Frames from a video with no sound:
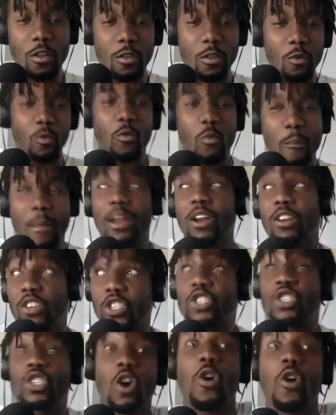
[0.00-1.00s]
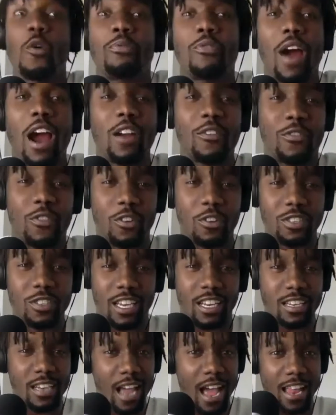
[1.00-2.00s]
men are so prideful. It's like,
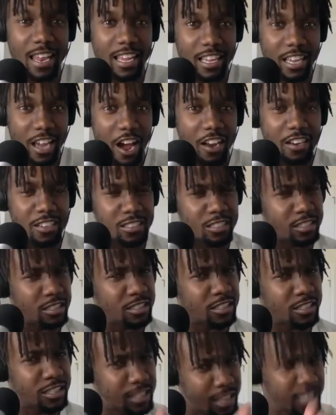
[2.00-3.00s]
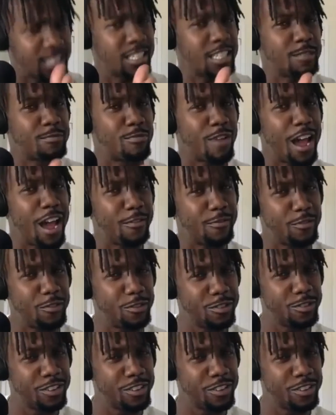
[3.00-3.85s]
nah, like y'all just as prideful